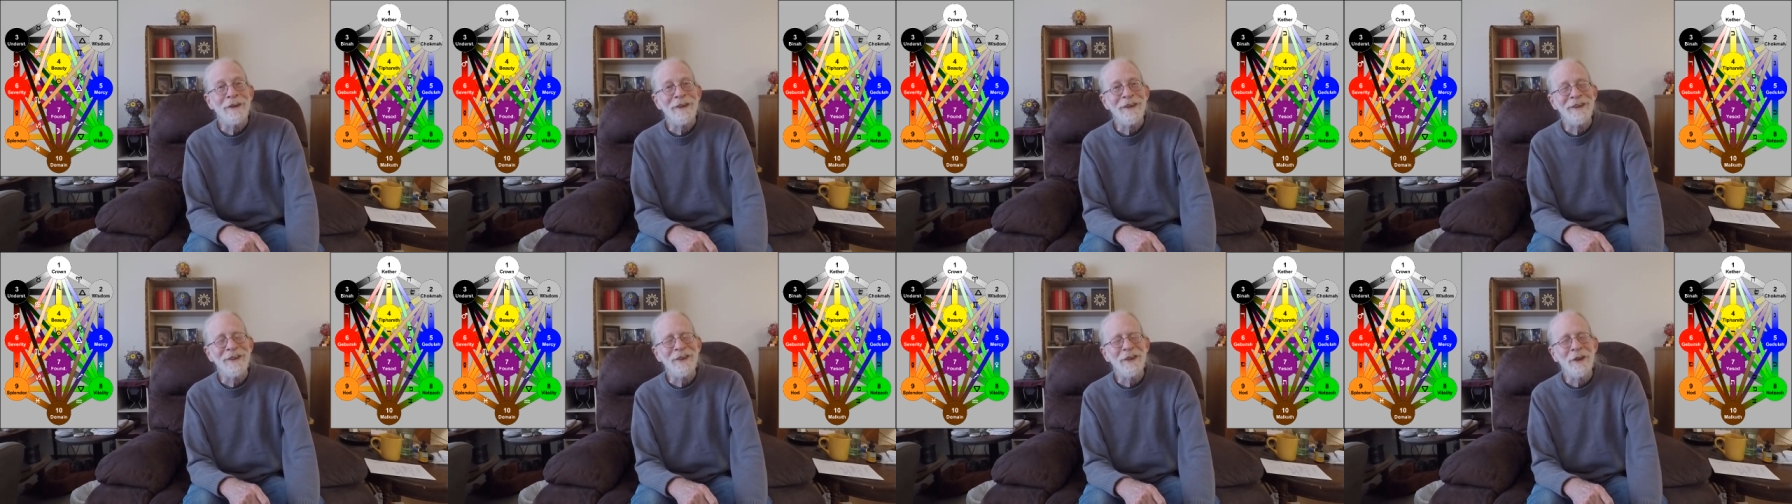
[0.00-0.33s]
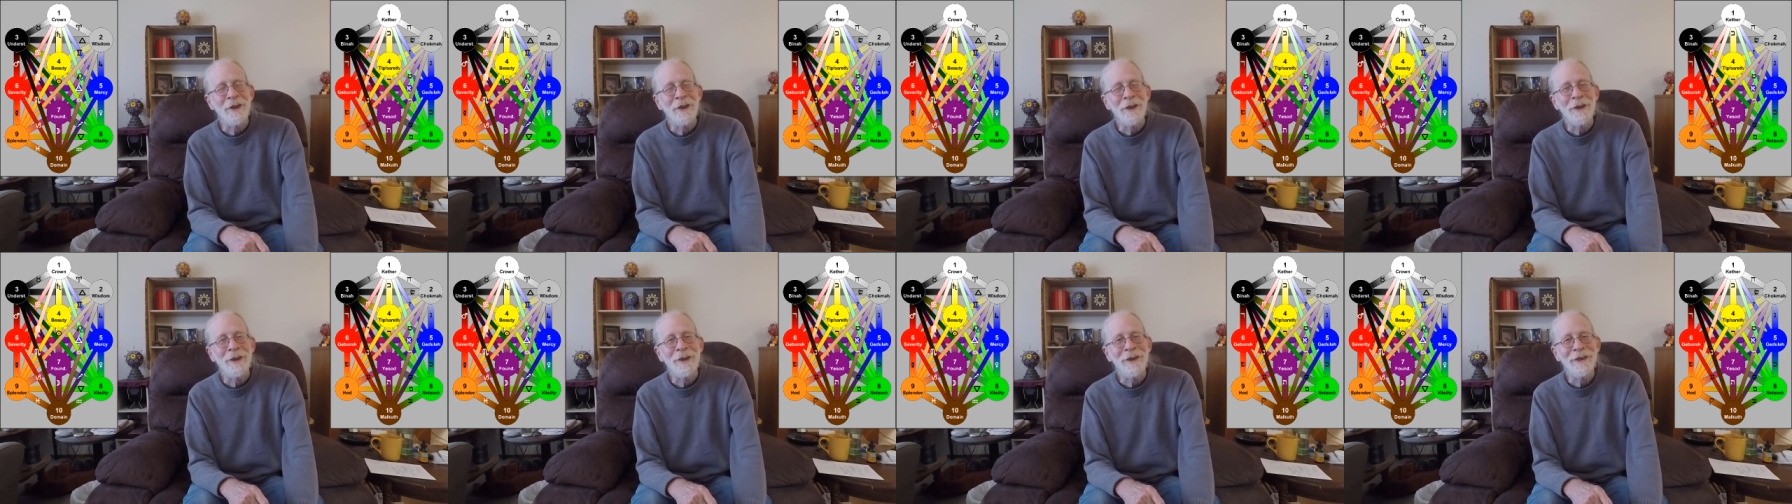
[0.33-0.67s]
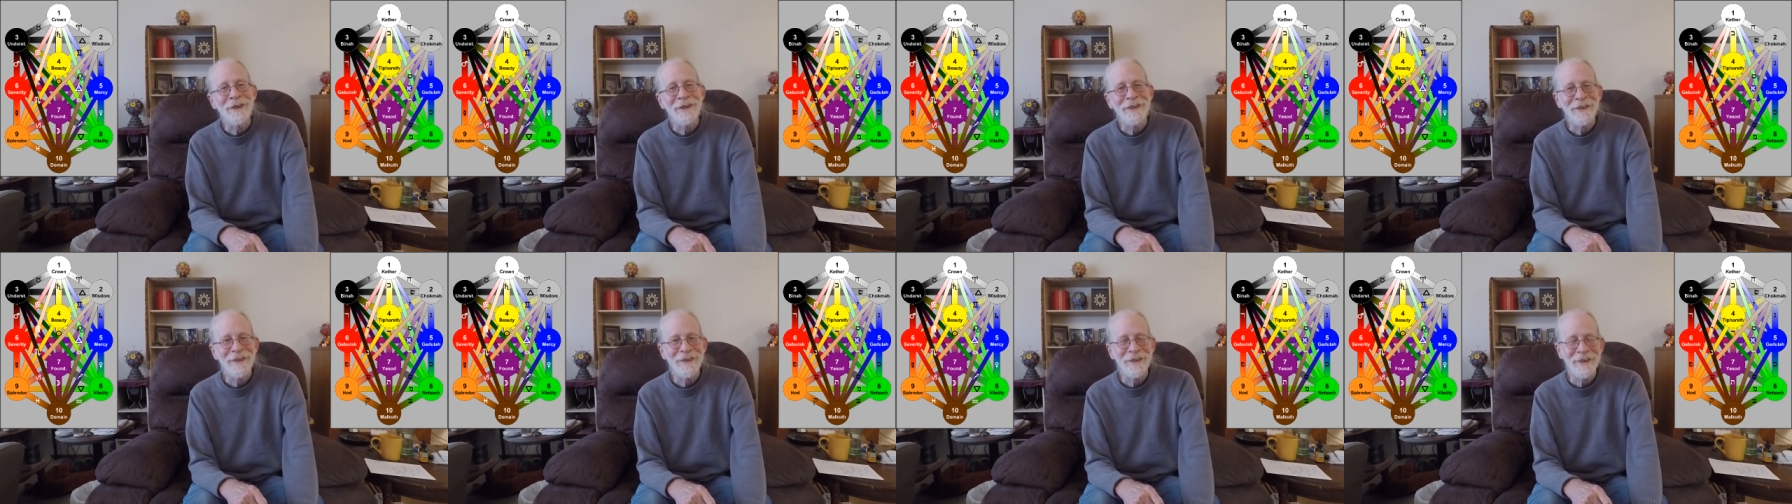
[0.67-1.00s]
a
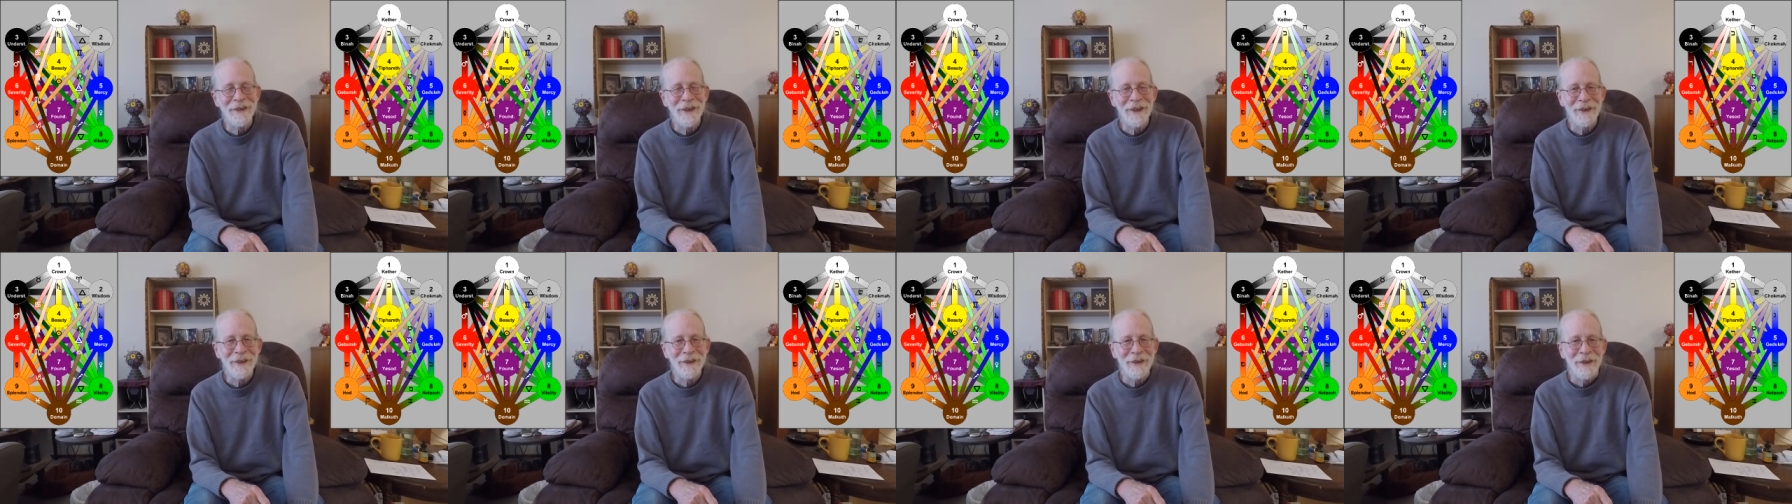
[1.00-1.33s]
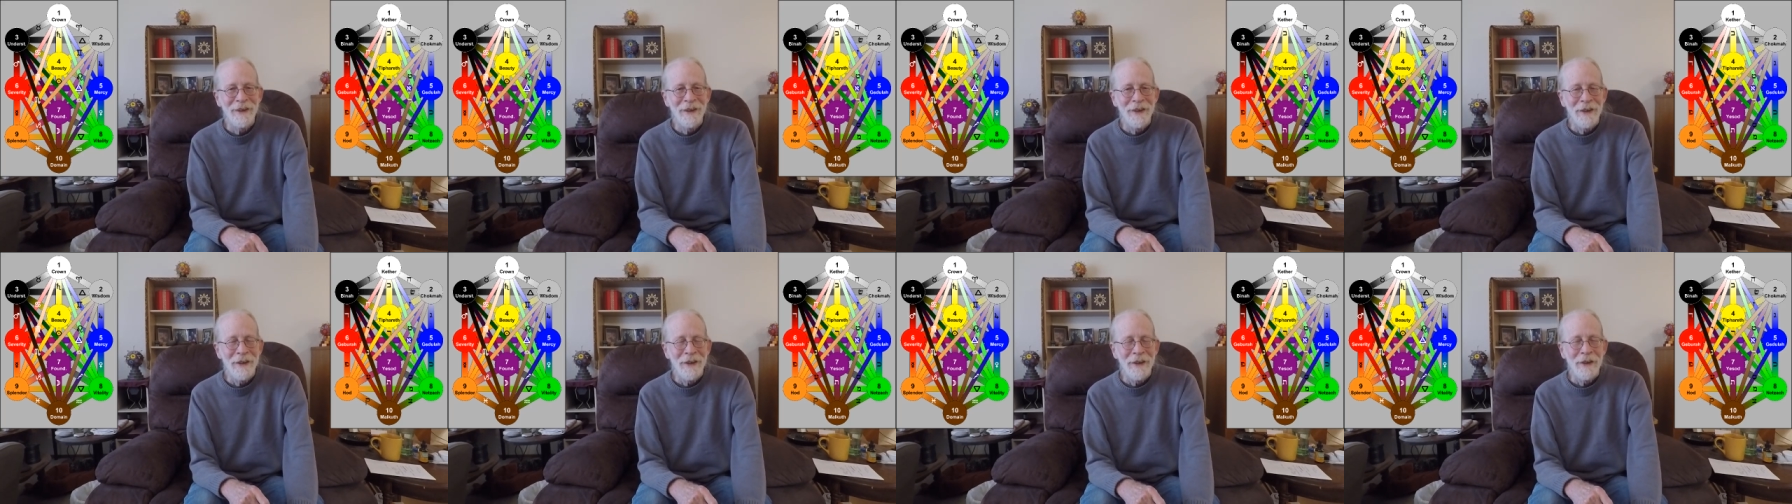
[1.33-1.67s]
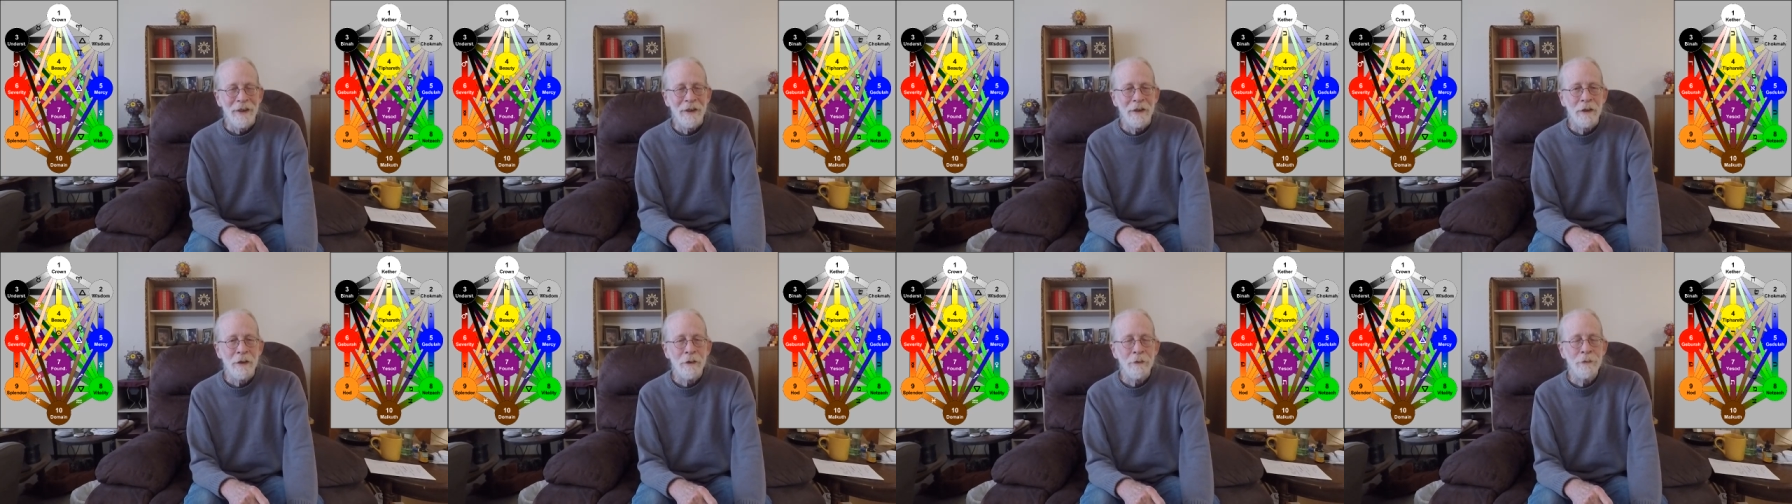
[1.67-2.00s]
long set
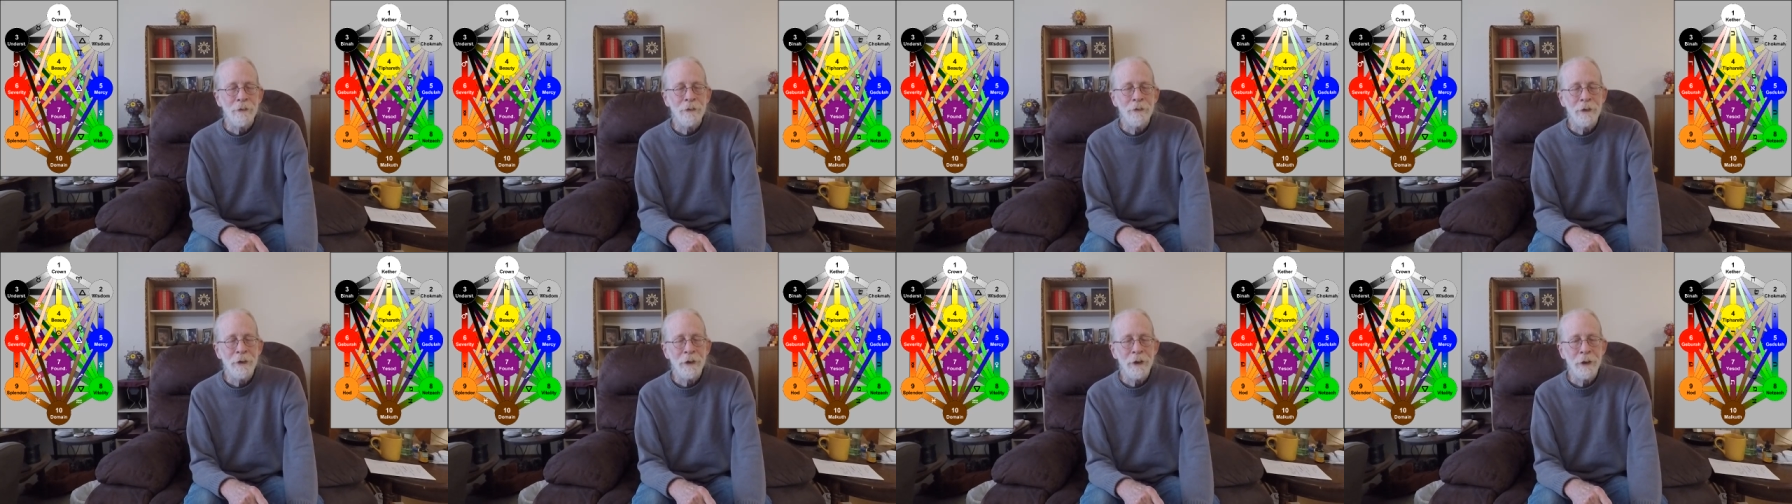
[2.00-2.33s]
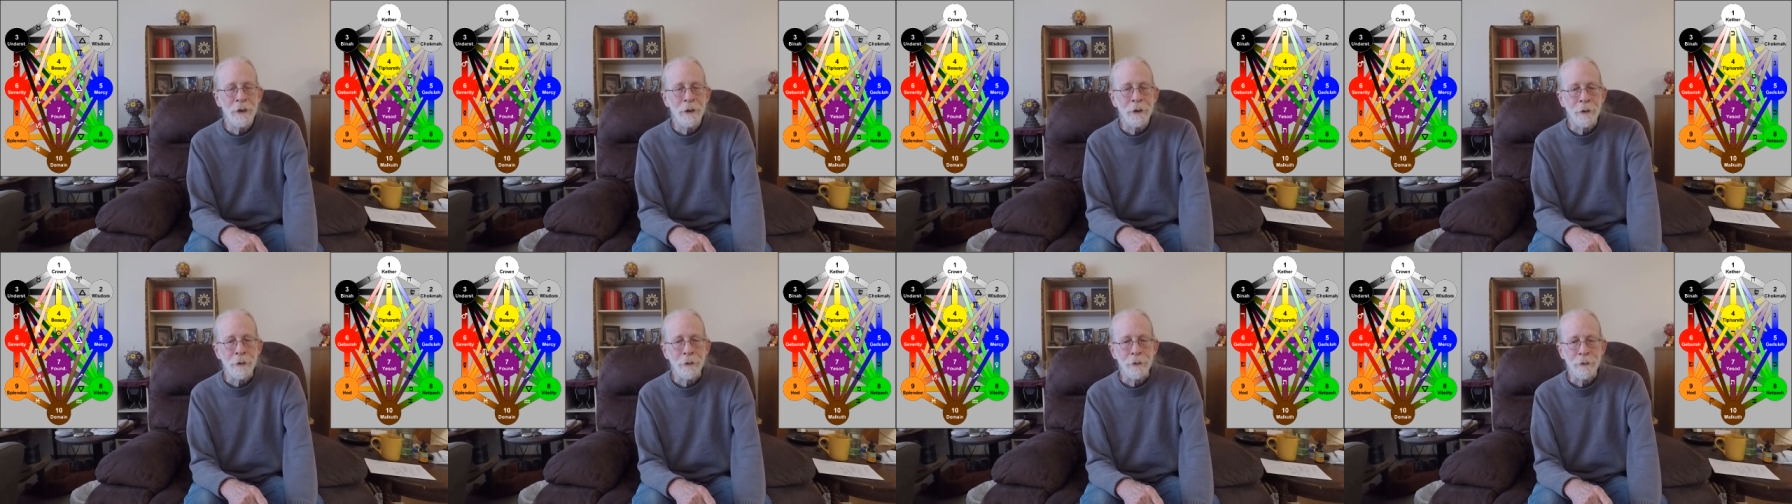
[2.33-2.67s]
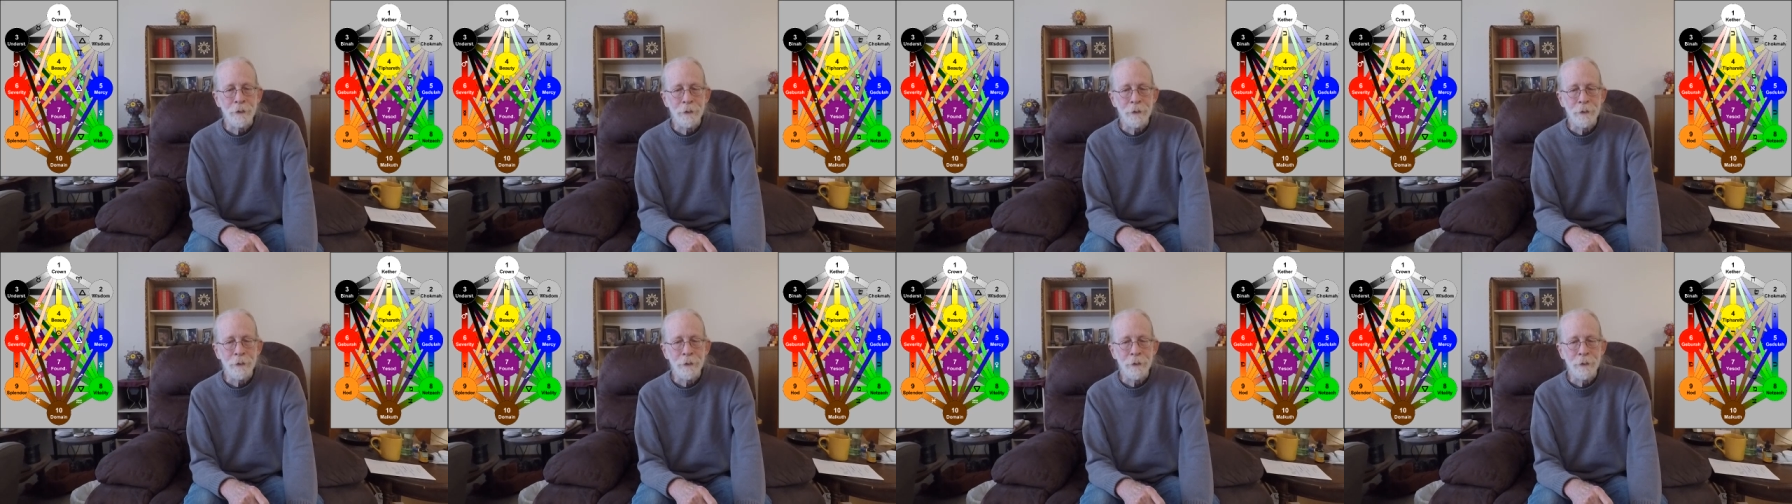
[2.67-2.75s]
of videos.